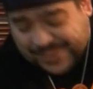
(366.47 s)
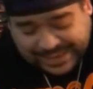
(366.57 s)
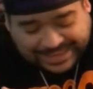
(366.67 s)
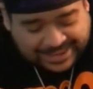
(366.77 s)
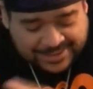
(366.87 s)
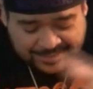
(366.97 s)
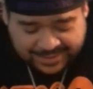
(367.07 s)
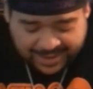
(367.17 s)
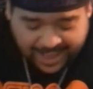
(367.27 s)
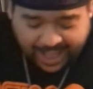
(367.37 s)
fucking...
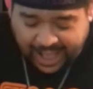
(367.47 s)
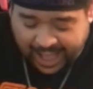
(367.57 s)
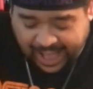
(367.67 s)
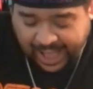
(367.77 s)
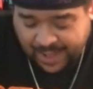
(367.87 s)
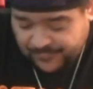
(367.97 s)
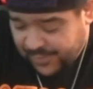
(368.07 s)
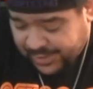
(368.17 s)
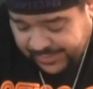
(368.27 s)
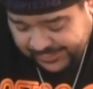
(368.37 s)
I'm
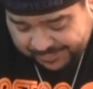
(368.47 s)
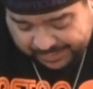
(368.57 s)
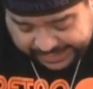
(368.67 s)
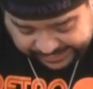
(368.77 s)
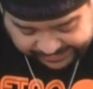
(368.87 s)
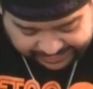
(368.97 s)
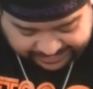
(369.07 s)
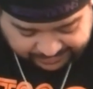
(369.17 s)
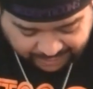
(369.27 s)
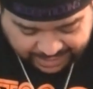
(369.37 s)
fucking
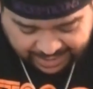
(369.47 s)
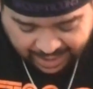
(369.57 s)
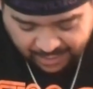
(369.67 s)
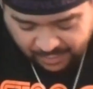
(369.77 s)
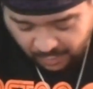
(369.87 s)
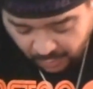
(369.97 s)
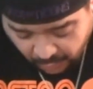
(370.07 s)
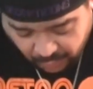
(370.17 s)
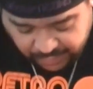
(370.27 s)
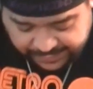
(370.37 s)
speechless right now.
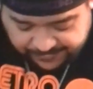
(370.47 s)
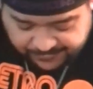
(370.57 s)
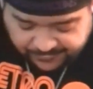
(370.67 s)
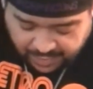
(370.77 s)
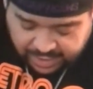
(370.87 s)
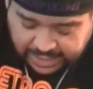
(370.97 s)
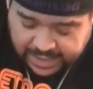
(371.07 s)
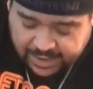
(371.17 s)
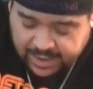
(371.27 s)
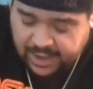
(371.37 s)
Holy fuck.
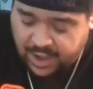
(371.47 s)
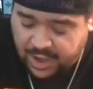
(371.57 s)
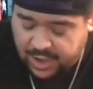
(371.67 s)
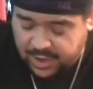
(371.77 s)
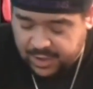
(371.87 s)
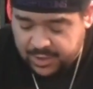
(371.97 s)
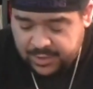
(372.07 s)
It, uh,